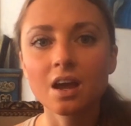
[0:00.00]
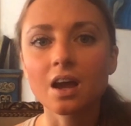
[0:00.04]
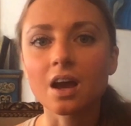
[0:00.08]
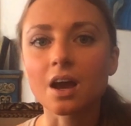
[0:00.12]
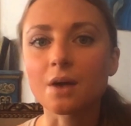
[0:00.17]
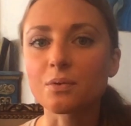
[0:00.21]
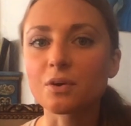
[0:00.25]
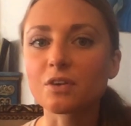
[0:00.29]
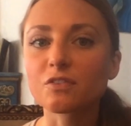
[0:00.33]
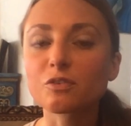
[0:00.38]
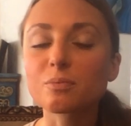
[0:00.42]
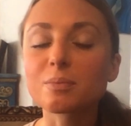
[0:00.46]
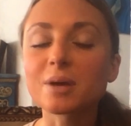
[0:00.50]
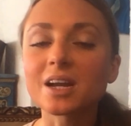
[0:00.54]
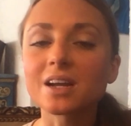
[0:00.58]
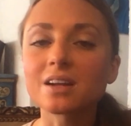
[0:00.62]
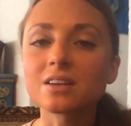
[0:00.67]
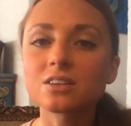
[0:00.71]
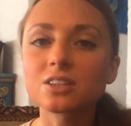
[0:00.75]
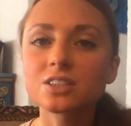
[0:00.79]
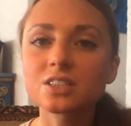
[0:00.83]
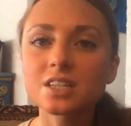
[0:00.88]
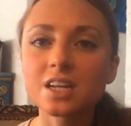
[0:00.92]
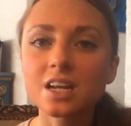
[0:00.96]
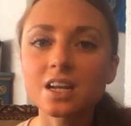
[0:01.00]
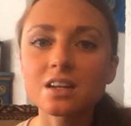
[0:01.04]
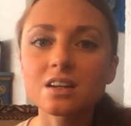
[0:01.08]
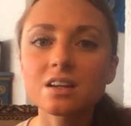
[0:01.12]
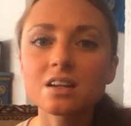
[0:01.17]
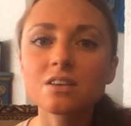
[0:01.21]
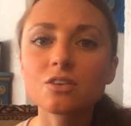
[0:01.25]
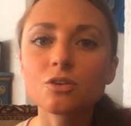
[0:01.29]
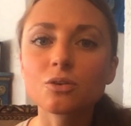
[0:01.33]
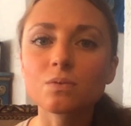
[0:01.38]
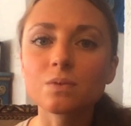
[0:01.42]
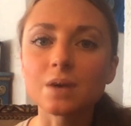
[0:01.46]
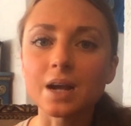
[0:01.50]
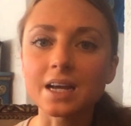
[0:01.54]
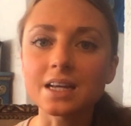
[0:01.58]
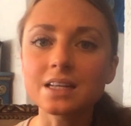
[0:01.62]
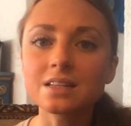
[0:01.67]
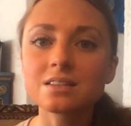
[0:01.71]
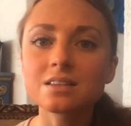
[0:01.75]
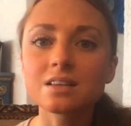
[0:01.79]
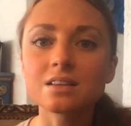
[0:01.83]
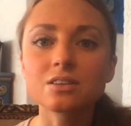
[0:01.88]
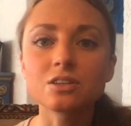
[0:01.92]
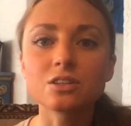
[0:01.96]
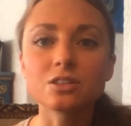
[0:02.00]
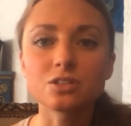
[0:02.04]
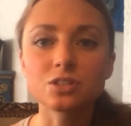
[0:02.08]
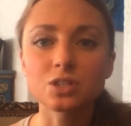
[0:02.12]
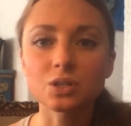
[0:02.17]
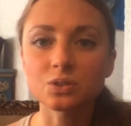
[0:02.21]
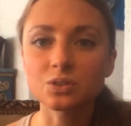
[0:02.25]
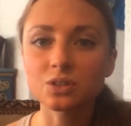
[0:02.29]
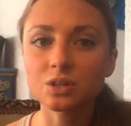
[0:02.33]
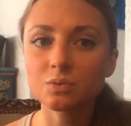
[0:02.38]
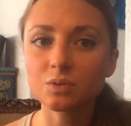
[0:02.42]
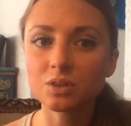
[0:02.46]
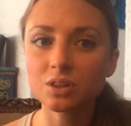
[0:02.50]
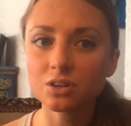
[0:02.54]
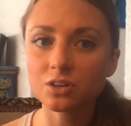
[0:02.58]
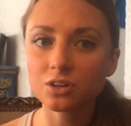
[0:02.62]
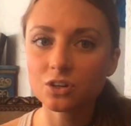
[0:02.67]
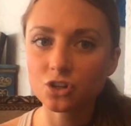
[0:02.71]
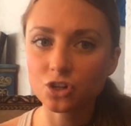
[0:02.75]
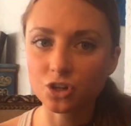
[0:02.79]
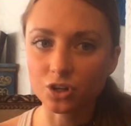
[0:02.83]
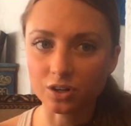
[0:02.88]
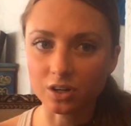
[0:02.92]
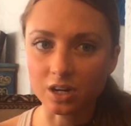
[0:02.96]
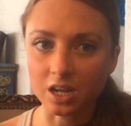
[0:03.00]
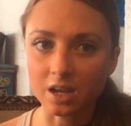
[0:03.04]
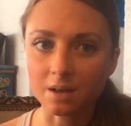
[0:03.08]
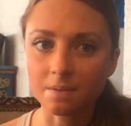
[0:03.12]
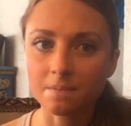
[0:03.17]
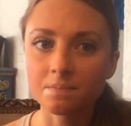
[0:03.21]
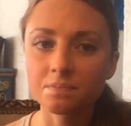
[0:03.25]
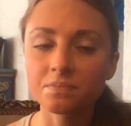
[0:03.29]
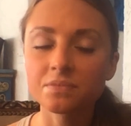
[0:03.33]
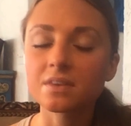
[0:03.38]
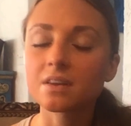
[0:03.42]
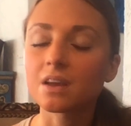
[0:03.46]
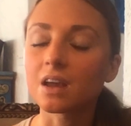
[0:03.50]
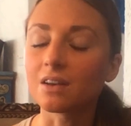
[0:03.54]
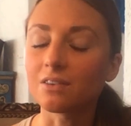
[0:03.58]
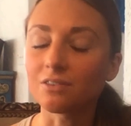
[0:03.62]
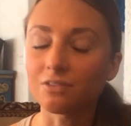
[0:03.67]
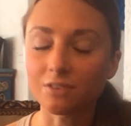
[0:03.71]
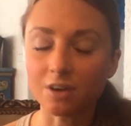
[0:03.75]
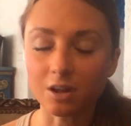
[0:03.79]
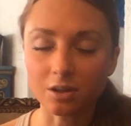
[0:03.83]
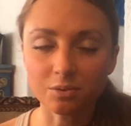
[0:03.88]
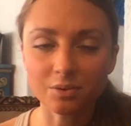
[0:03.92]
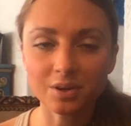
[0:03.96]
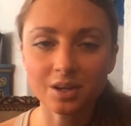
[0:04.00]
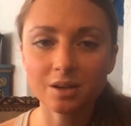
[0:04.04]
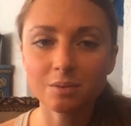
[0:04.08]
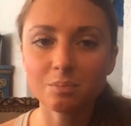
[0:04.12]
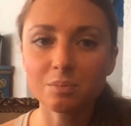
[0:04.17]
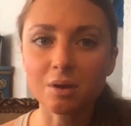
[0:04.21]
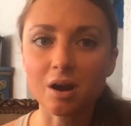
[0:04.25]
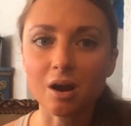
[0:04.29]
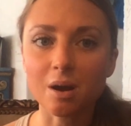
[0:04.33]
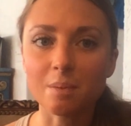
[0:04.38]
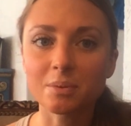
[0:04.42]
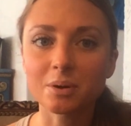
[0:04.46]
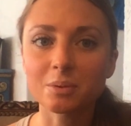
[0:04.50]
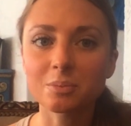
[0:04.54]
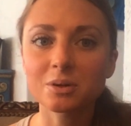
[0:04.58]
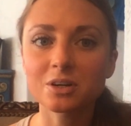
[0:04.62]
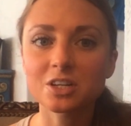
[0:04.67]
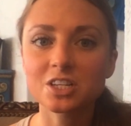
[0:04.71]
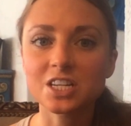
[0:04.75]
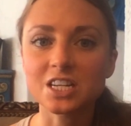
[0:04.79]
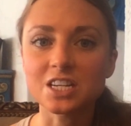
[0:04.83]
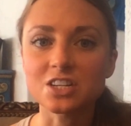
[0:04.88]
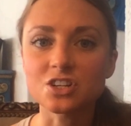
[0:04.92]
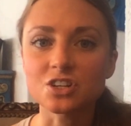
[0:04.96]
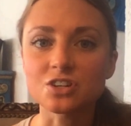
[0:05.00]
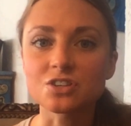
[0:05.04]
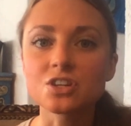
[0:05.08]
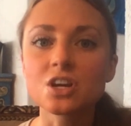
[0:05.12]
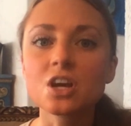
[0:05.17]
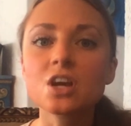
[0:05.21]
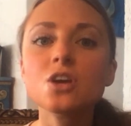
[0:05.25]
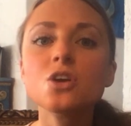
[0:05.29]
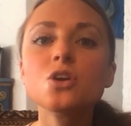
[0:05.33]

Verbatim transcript: However, by understanding your rights and consulting with an attorney and following proper procedures,